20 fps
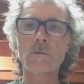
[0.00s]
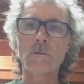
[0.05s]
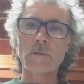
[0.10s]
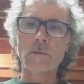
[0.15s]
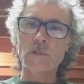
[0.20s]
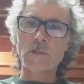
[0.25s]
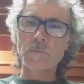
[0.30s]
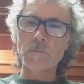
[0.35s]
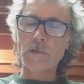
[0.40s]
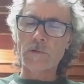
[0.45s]
or
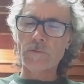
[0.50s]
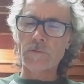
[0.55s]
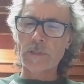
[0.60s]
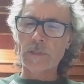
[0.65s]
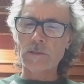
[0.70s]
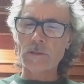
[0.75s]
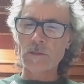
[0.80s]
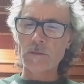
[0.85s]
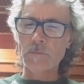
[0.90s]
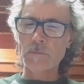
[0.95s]
the split ring
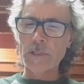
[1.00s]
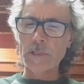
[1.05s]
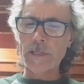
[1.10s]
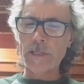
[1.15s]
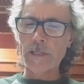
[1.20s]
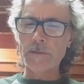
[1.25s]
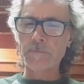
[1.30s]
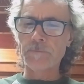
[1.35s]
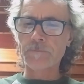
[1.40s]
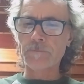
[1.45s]
to the
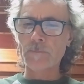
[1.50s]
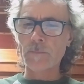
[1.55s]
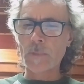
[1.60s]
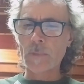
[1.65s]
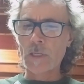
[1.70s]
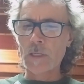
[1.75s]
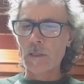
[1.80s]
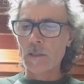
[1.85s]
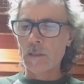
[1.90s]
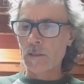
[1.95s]
blade.
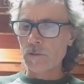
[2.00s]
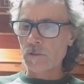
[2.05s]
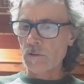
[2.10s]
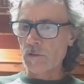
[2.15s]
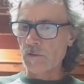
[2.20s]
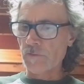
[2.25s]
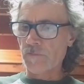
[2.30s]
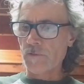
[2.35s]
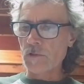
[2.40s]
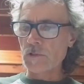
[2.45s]
So
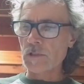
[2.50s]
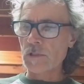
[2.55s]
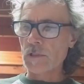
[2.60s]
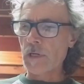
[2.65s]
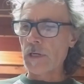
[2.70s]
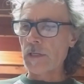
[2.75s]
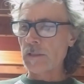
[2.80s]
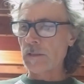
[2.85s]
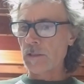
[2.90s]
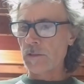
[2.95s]
the first thing
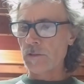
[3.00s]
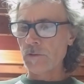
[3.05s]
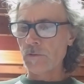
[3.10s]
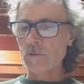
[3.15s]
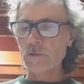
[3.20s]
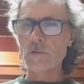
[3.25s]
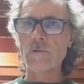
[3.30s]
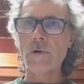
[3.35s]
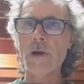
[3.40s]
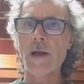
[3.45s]
I need to do
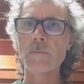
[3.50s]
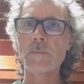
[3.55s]
is grab